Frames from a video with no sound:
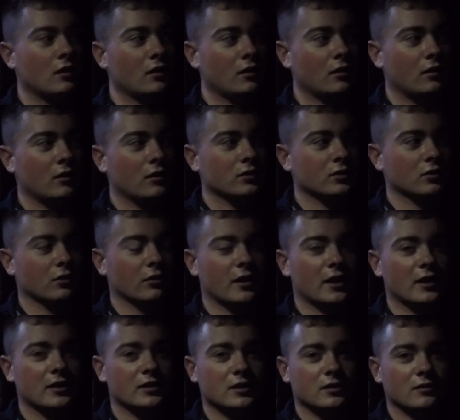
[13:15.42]
so
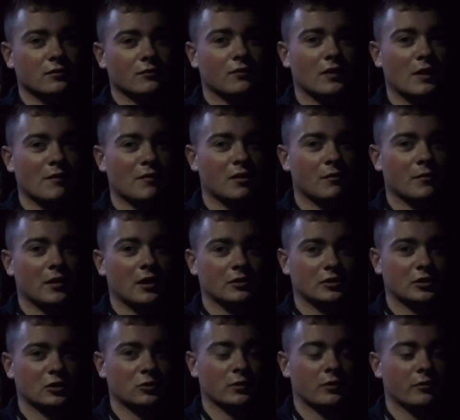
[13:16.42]
that's 500 miles
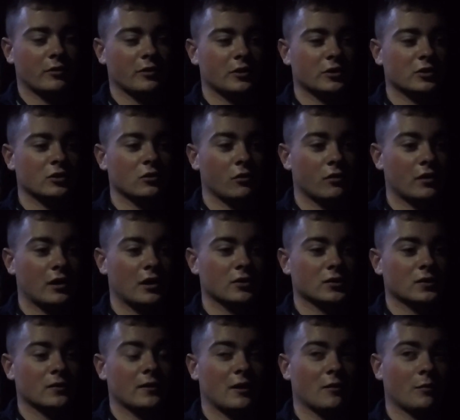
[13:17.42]
each way. Right there's 2,000.
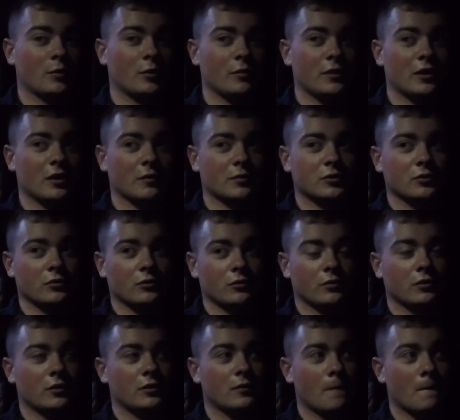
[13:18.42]
That would put me up to
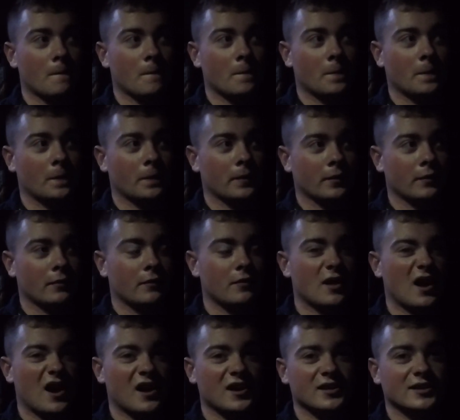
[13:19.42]

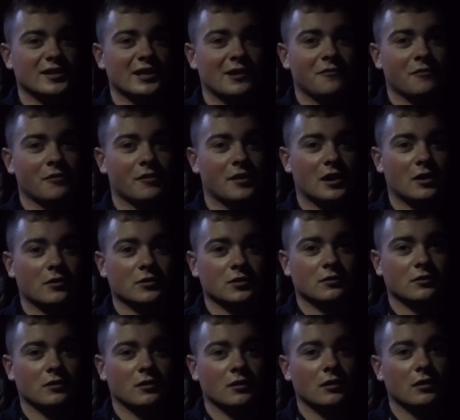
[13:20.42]
97,000.
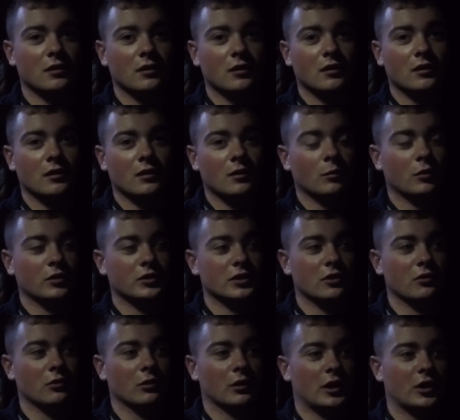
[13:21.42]
Plus, I do
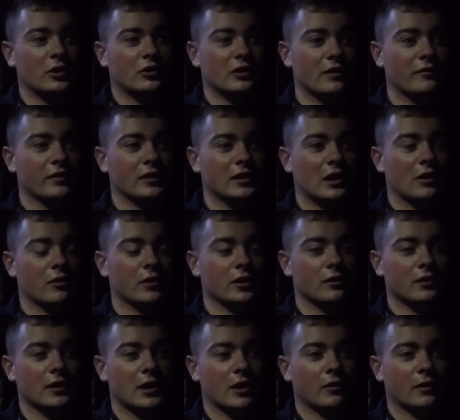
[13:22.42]
a lot of driving down
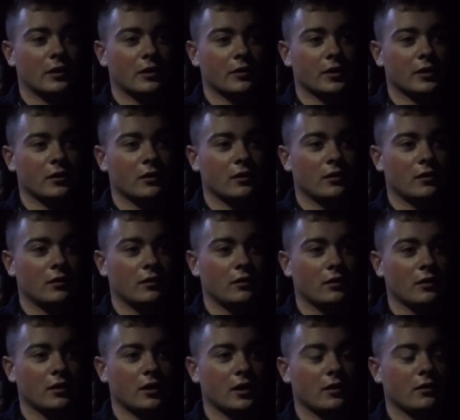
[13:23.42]
around here,
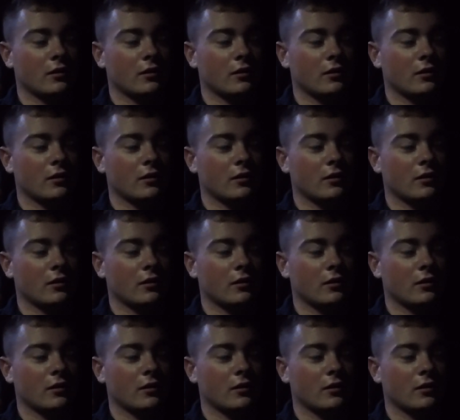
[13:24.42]
and